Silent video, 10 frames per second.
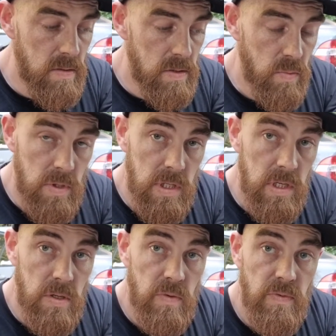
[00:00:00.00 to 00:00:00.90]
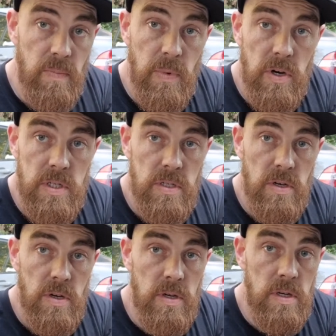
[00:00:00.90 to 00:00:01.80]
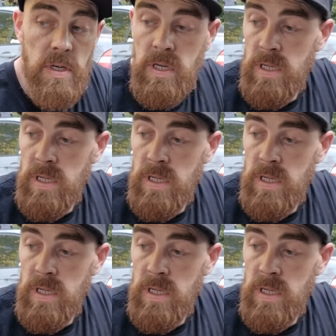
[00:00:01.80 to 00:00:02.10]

so once these two front boxes are done,